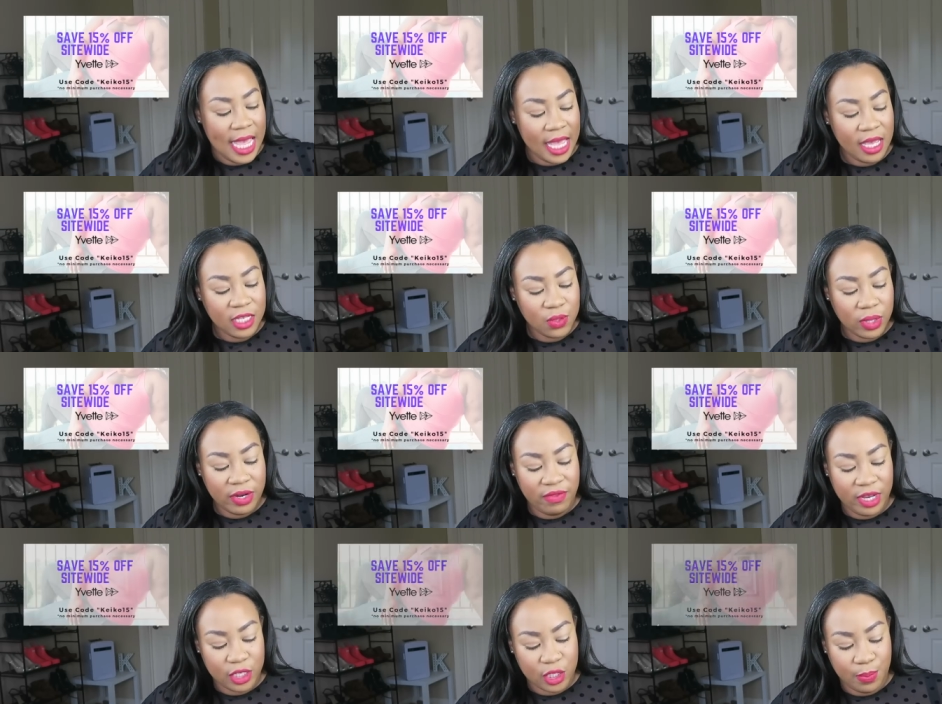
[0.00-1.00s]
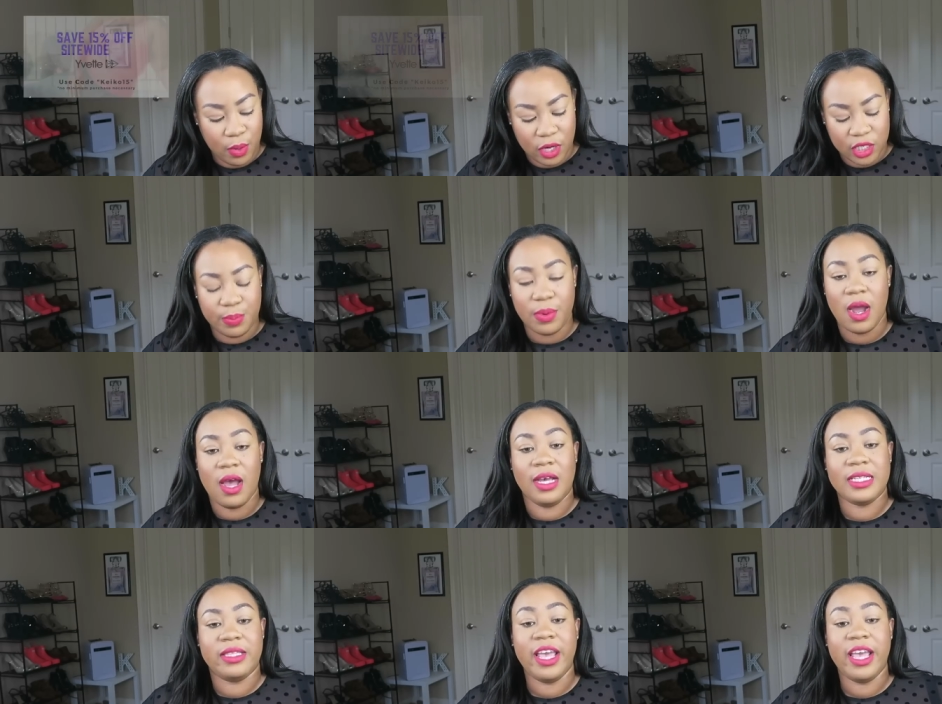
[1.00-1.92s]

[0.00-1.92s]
is one of their sports bras.